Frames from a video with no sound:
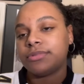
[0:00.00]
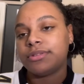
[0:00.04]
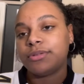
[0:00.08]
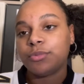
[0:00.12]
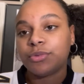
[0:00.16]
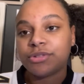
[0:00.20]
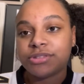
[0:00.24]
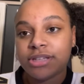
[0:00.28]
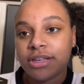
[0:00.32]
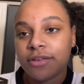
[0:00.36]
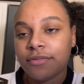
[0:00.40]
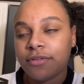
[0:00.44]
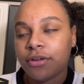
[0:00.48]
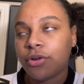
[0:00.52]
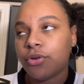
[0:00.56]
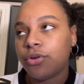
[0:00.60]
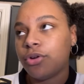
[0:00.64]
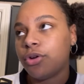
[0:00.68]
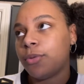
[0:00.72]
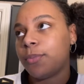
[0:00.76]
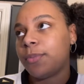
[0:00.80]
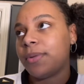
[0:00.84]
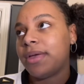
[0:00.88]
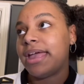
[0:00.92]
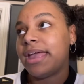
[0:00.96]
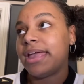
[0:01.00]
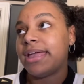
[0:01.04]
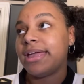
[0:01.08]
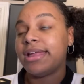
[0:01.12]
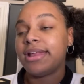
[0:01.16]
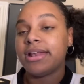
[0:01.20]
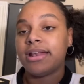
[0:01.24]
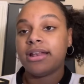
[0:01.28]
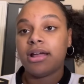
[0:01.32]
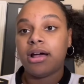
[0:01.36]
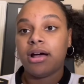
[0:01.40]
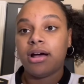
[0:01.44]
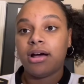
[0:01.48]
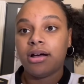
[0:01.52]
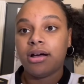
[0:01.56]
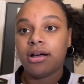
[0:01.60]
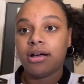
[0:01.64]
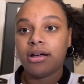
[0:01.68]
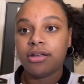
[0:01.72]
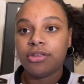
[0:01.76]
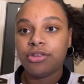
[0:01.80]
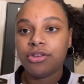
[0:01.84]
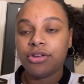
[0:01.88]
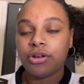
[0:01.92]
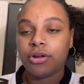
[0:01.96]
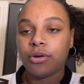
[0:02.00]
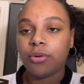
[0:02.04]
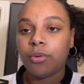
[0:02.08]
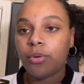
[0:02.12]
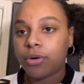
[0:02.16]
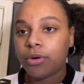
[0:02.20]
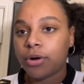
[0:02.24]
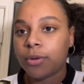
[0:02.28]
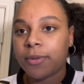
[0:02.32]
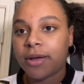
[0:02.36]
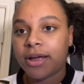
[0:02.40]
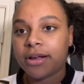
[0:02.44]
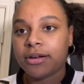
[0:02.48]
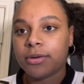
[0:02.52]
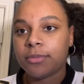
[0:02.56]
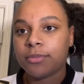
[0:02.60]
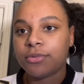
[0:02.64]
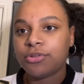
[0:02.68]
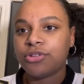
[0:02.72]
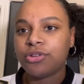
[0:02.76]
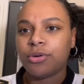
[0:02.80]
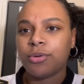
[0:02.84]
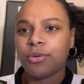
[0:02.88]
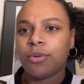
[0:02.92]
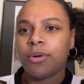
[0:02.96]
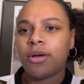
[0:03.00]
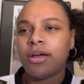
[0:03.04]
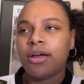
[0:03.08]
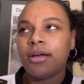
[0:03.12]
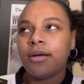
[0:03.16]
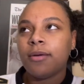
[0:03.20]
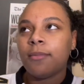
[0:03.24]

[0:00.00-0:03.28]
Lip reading: receiving group, and cornerback number 2,